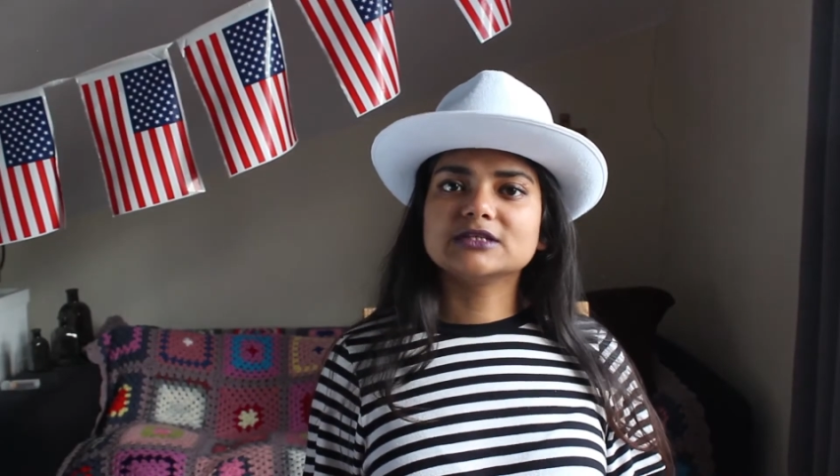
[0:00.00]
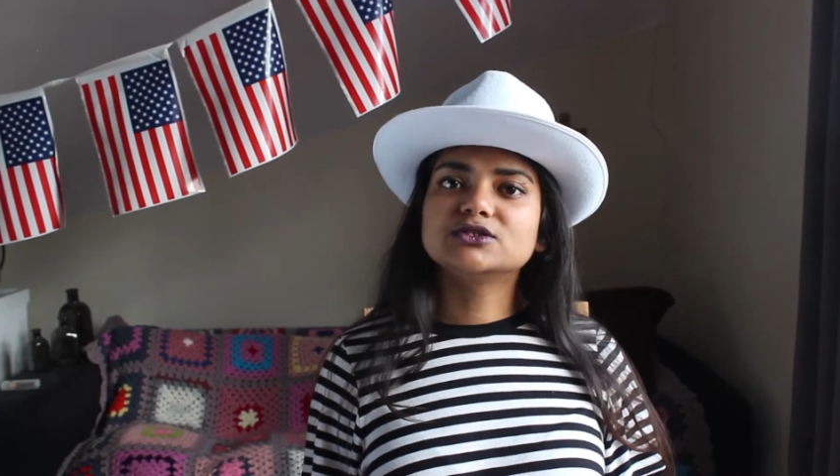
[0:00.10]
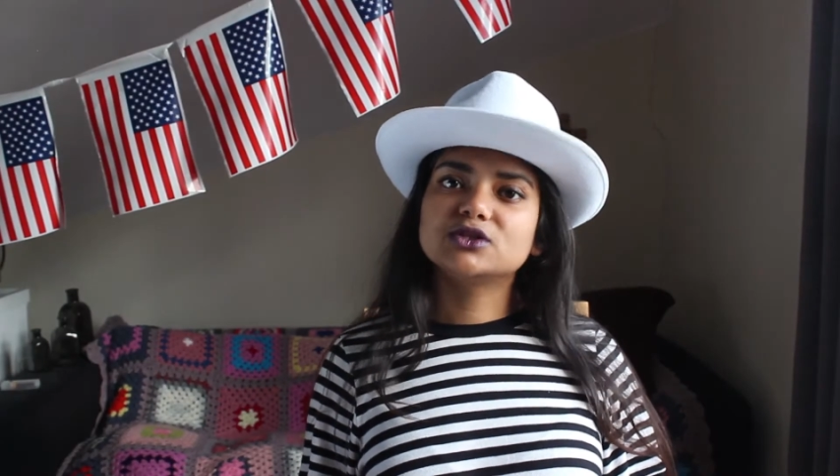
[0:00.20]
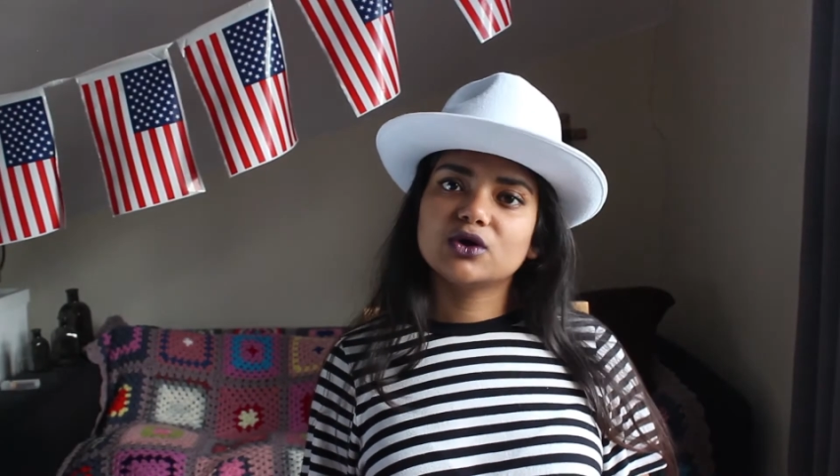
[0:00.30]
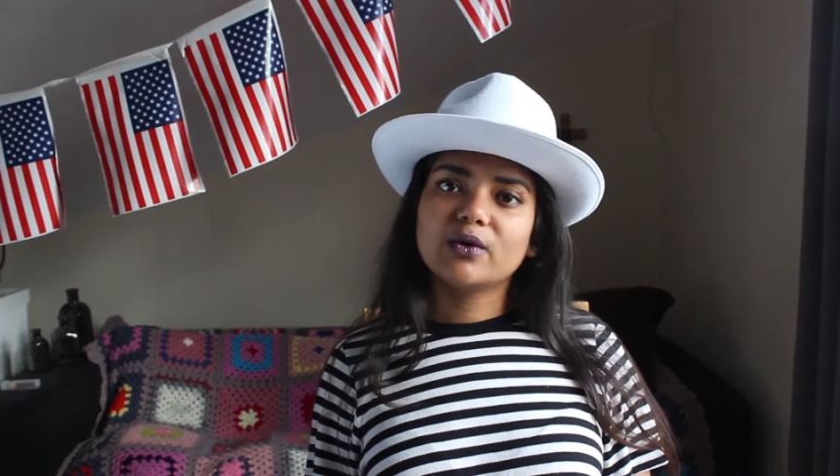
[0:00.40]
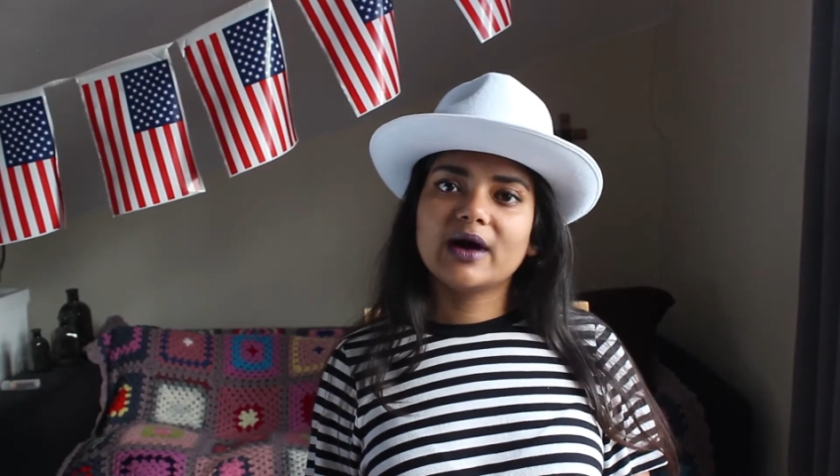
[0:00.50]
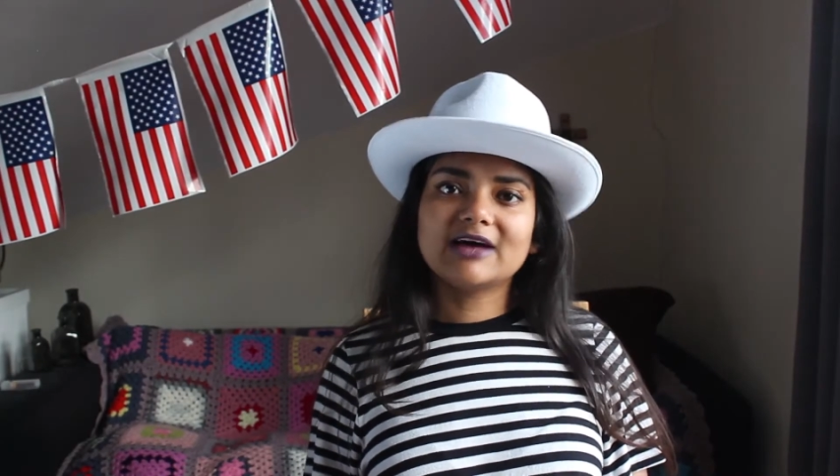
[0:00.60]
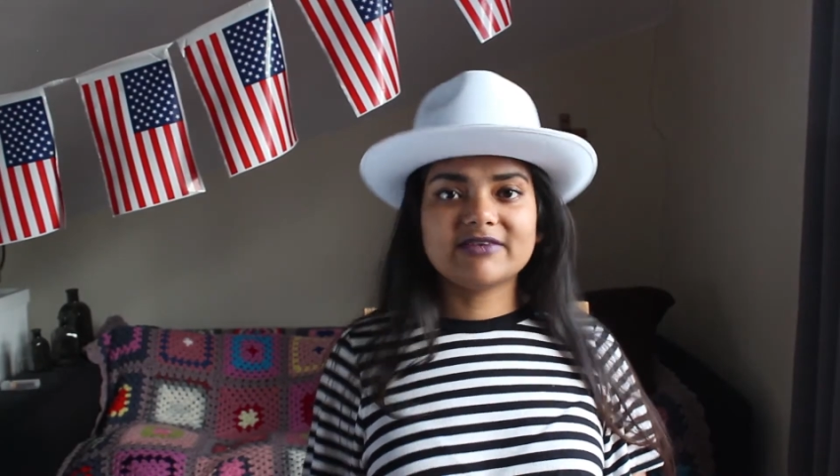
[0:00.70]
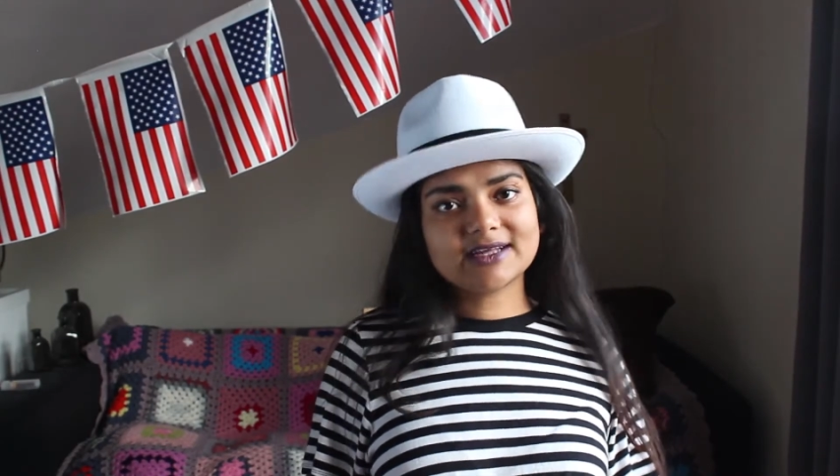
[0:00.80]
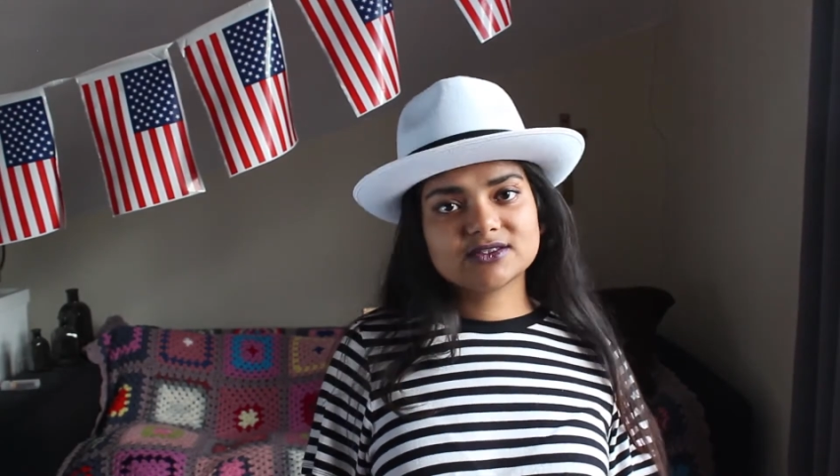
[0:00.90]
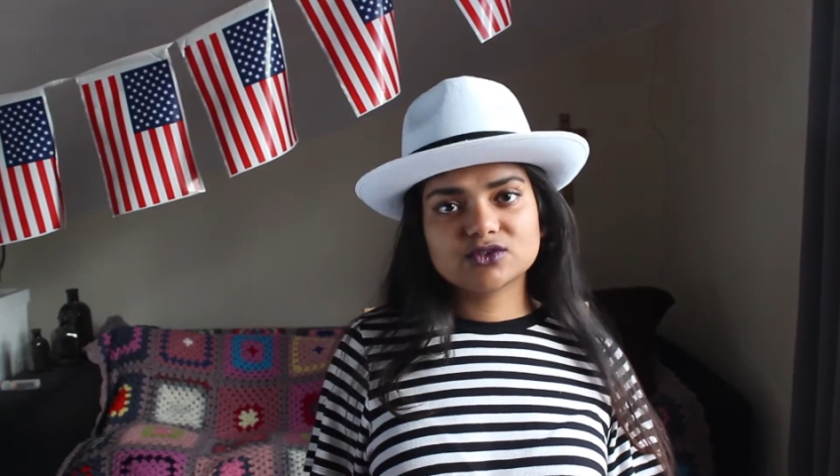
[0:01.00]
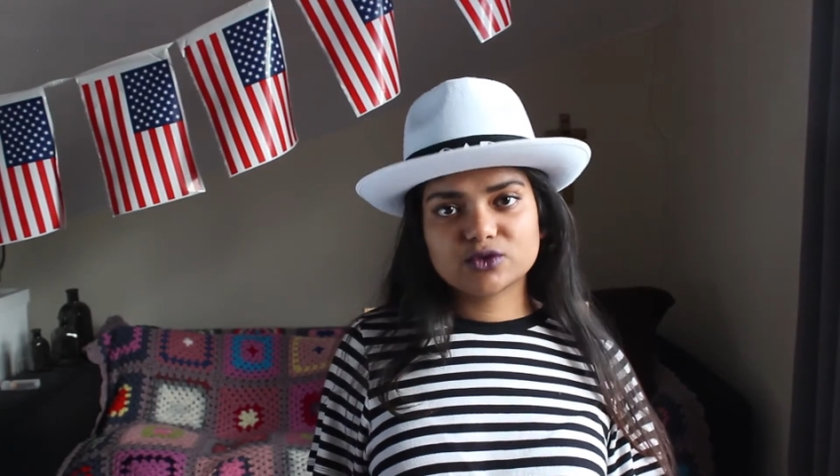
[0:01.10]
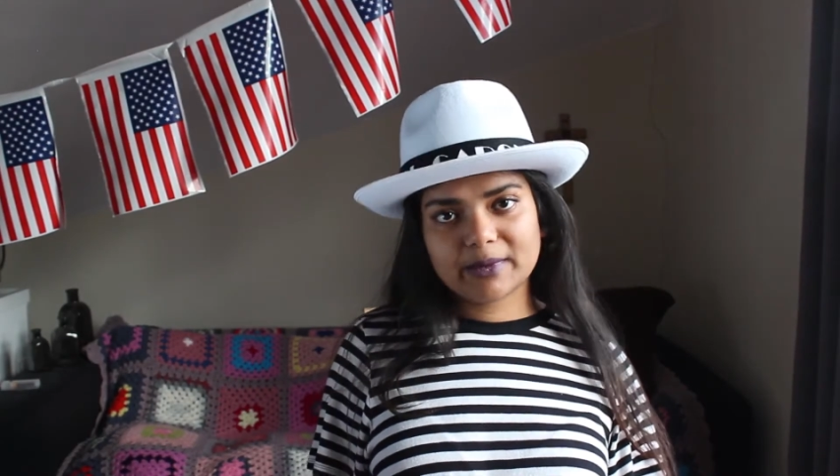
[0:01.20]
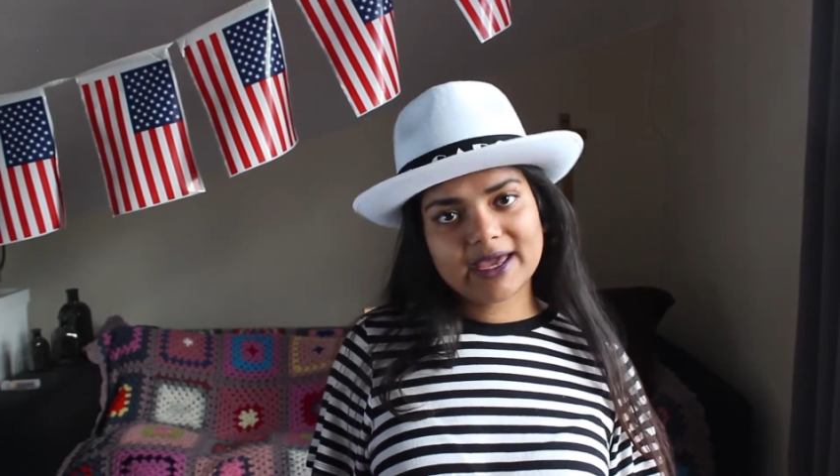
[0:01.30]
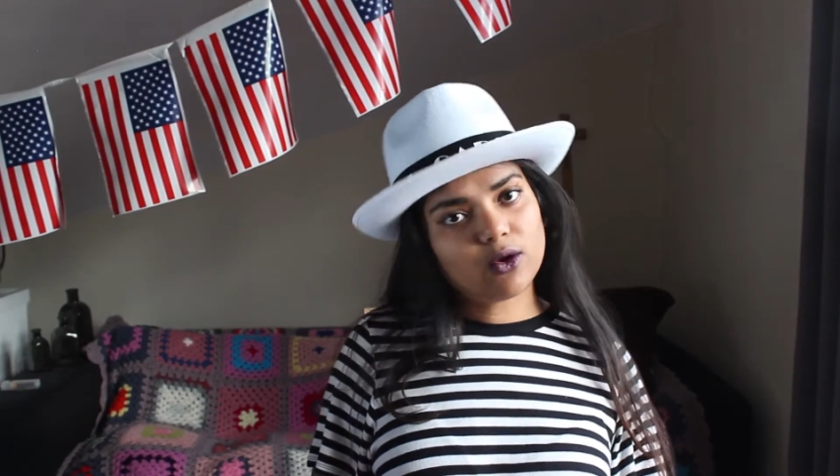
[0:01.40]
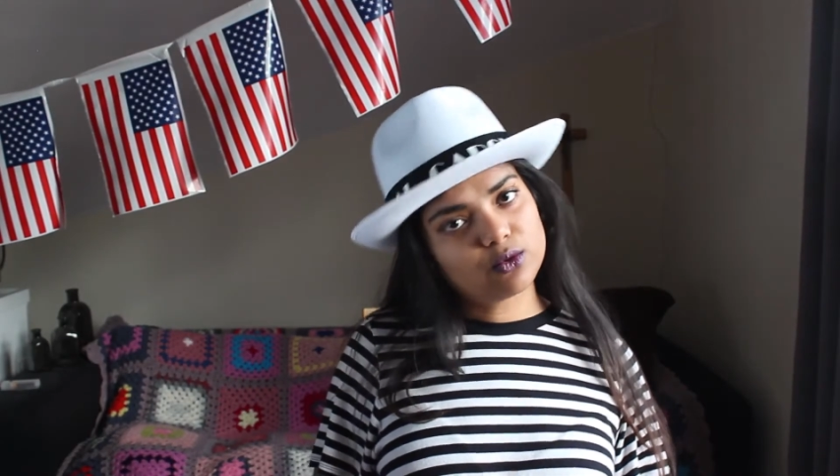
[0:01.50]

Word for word: So I've had to do my